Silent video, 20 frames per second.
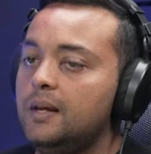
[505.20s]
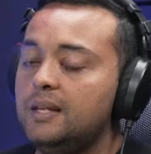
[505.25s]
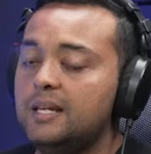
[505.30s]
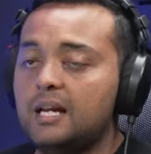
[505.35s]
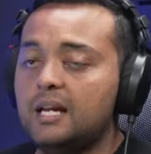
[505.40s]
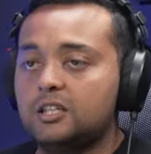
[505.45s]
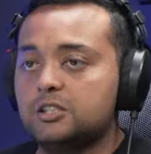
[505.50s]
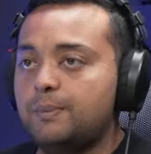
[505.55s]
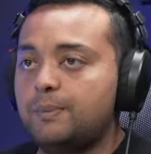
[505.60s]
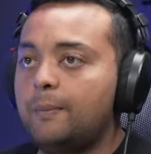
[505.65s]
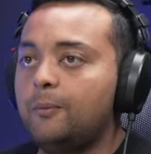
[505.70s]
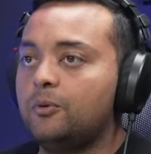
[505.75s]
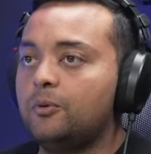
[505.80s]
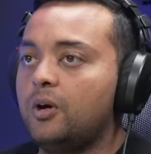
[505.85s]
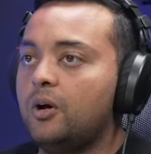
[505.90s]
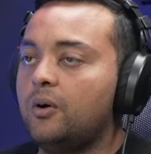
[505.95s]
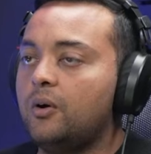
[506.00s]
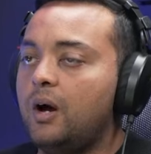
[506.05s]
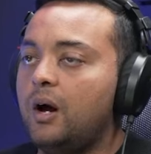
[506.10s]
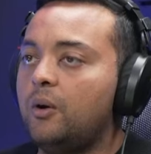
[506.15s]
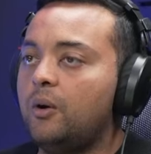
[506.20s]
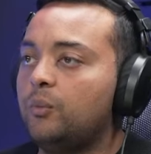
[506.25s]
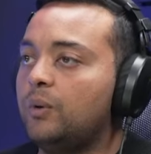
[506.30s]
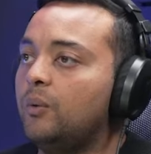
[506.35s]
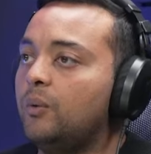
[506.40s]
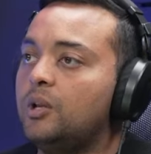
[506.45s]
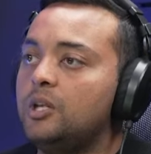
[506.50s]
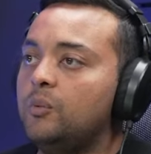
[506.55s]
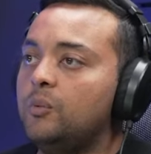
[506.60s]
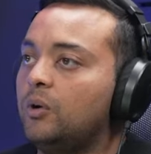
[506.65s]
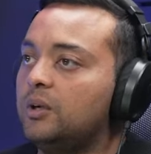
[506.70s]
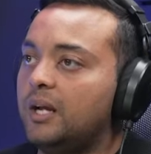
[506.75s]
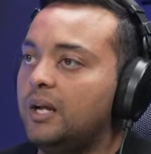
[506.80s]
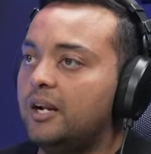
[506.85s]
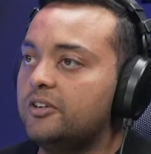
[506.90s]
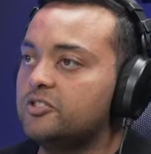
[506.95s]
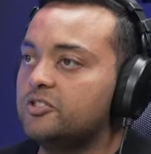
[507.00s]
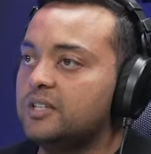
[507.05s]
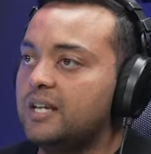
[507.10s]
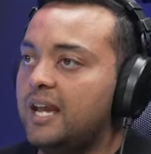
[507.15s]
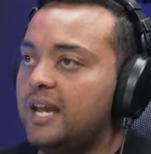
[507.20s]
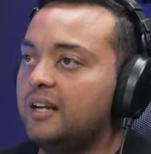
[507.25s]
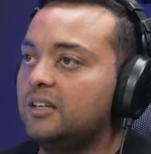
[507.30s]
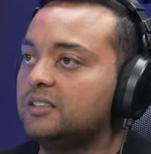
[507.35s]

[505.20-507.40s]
Yeah, because people go, oh, we only want 100K